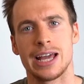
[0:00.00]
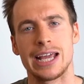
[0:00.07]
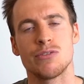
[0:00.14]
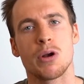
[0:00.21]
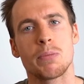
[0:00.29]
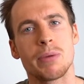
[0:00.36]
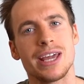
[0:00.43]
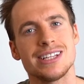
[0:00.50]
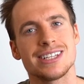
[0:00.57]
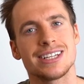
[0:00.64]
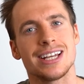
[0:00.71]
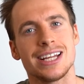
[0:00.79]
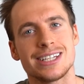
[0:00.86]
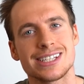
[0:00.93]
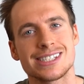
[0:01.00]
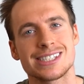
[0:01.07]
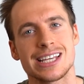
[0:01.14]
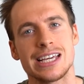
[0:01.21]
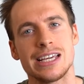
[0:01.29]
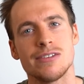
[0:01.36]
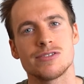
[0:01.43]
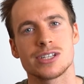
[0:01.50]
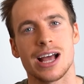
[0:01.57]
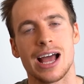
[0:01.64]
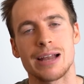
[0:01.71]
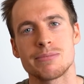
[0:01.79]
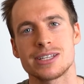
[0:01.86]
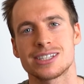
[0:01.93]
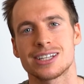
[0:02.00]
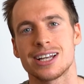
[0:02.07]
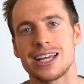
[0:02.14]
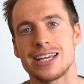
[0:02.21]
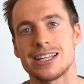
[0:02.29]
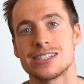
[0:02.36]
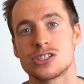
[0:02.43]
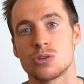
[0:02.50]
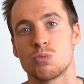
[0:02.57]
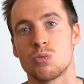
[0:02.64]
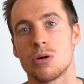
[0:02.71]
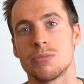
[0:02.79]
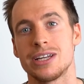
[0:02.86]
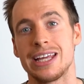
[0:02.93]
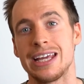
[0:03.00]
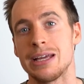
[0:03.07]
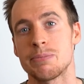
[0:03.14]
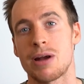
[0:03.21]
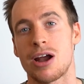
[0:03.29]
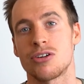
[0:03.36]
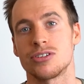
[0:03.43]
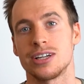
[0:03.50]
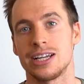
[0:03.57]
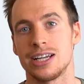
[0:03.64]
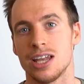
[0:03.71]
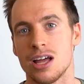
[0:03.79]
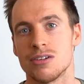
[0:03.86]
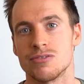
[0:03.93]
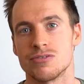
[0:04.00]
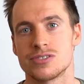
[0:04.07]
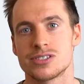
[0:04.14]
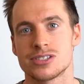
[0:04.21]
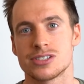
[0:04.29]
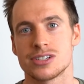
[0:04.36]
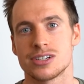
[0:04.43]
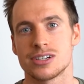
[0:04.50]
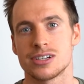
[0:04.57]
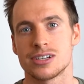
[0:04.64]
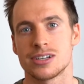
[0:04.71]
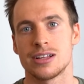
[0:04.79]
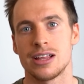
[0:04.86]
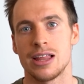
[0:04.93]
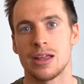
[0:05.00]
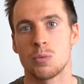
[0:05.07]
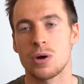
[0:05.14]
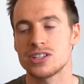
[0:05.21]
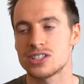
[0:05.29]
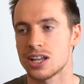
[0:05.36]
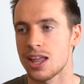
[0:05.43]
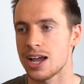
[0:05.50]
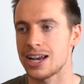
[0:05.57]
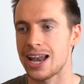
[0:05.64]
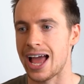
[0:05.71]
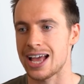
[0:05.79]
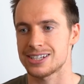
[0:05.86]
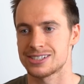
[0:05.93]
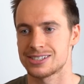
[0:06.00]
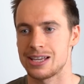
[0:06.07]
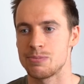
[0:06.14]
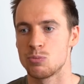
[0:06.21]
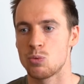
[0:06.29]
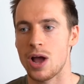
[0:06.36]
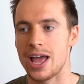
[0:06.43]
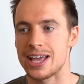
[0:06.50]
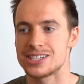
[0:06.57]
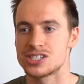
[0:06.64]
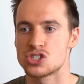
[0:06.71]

He repeatedly deceives and misleads the woman he apparently loves. When Delilah asks him where his